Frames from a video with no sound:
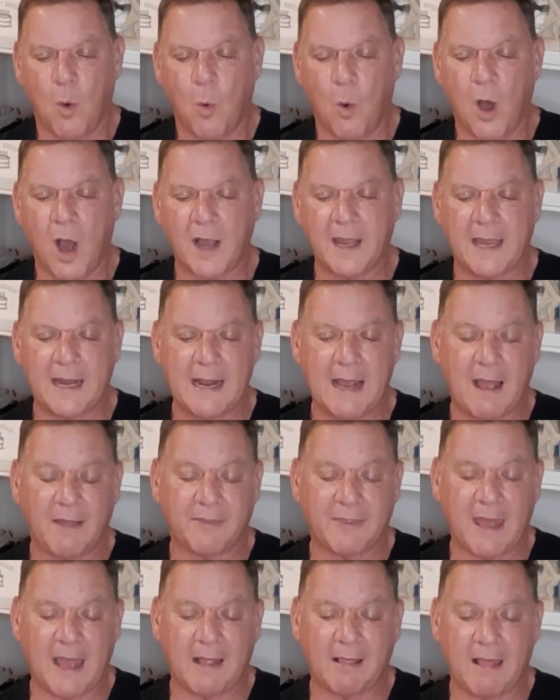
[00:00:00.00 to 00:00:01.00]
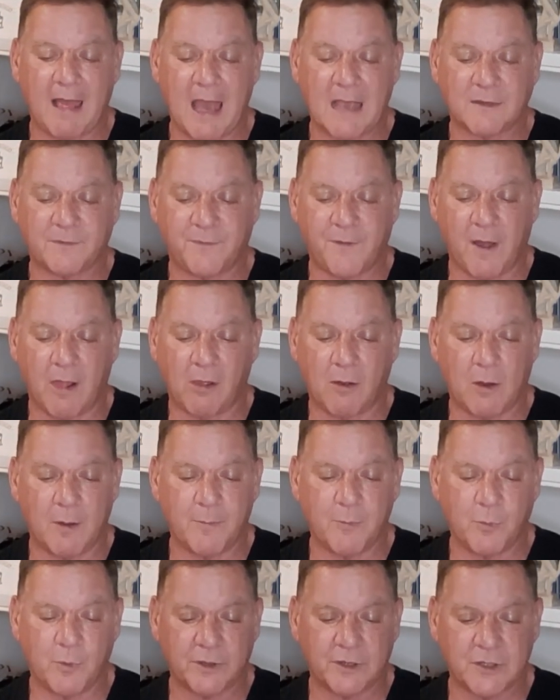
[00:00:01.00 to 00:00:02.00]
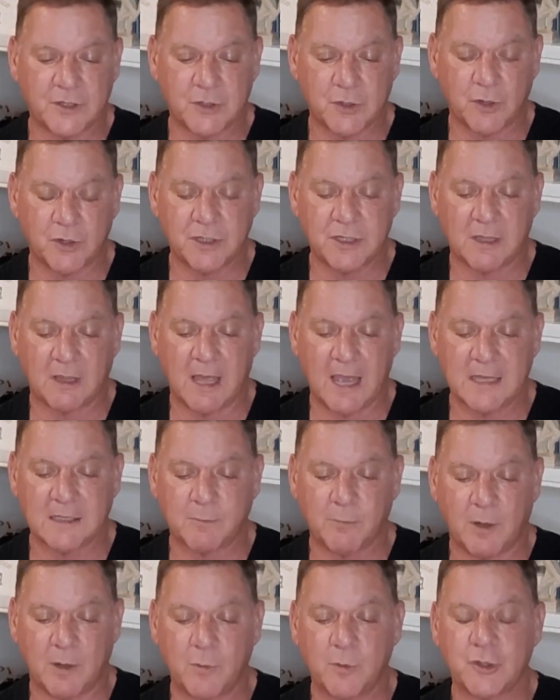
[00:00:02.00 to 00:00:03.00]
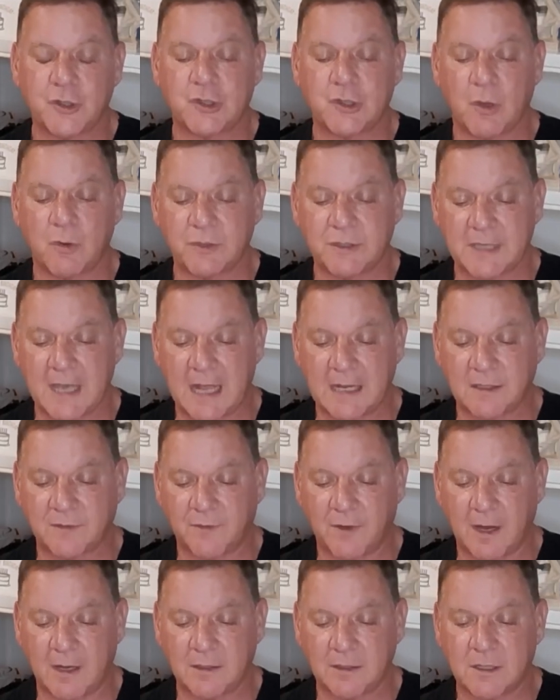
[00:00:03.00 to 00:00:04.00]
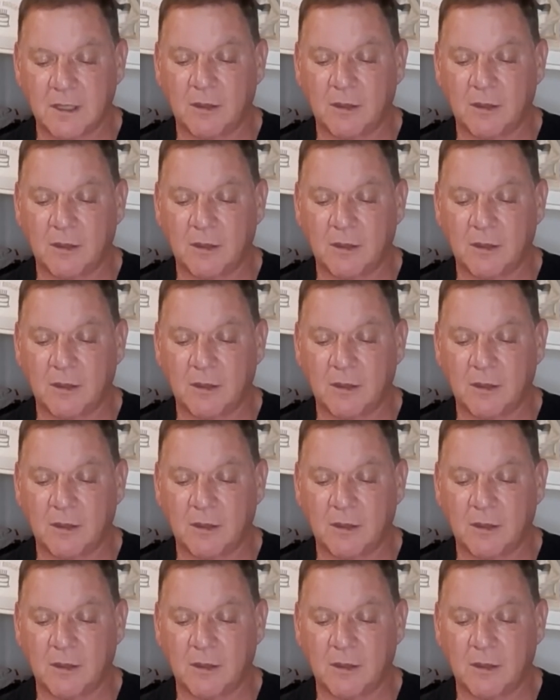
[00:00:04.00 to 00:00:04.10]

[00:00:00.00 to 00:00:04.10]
Walking out that last follow-up with the surgeon last month was so satisfying